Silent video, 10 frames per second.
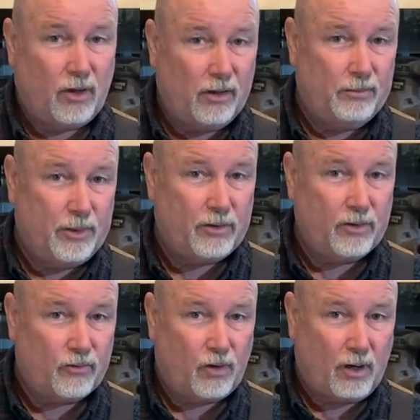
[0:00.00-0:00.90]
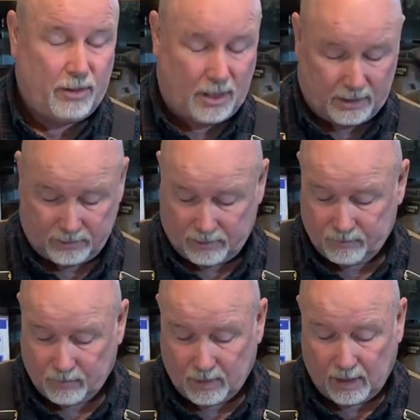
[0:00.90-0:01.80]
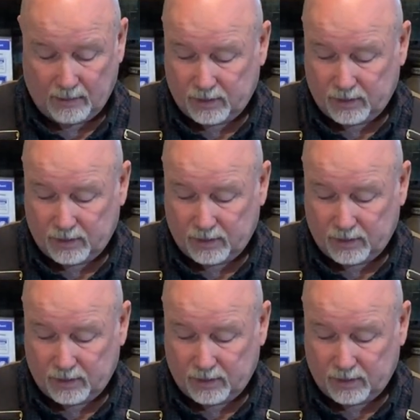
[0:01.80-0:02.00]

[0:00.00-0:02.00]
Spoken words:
all the pieces for our box. I've